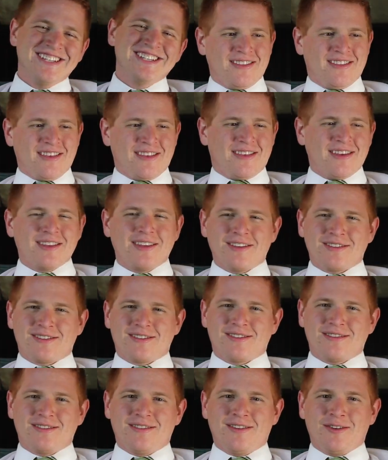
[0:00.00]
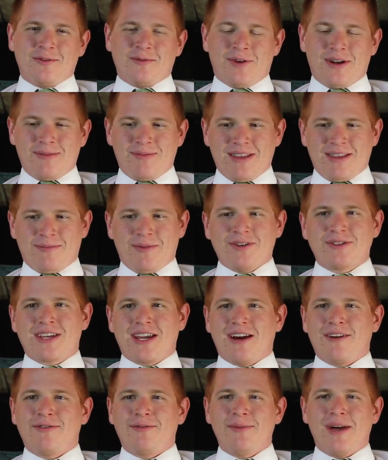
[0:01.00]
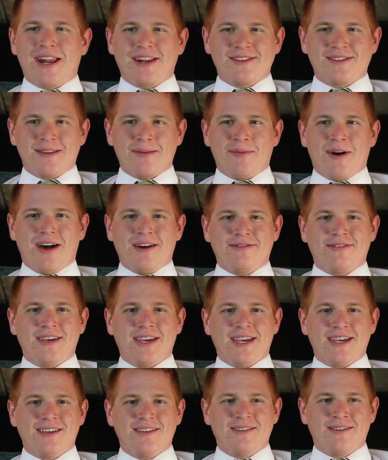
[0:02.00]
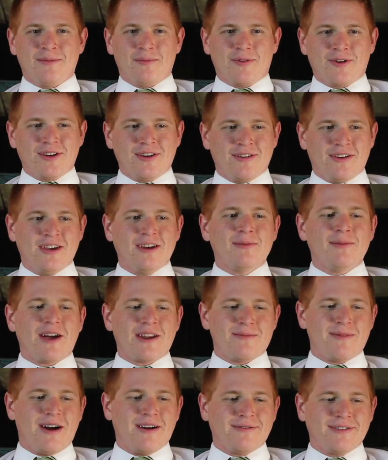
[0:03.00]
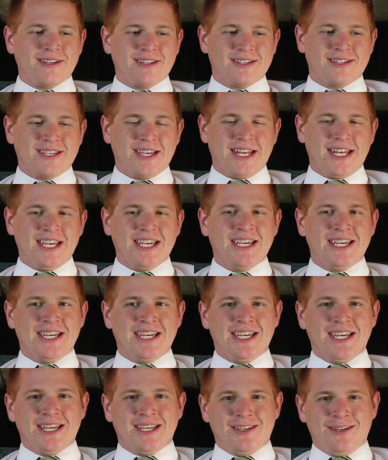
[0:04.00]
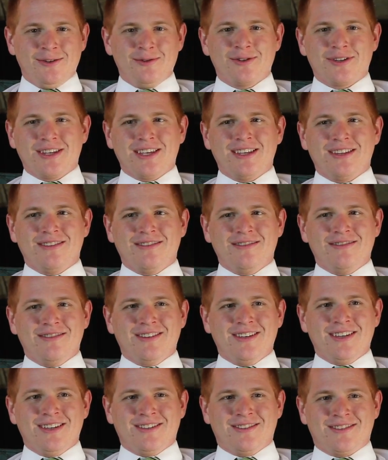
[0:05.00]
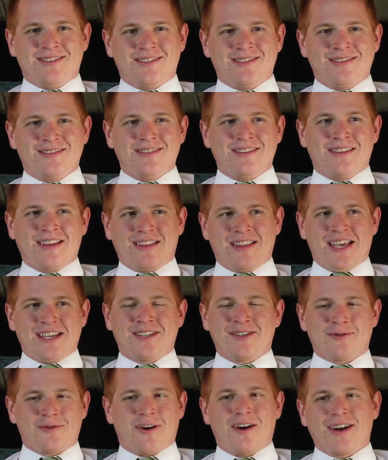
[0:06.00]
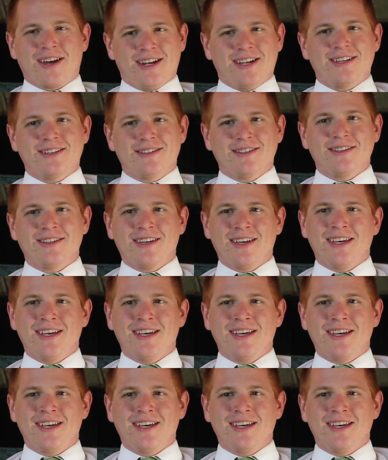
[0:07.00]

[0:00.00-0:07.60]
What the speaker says: The thing you'll want to be the most careful about is the mafia. The more you hear about a mafia in the city, usually it's the less strong it is.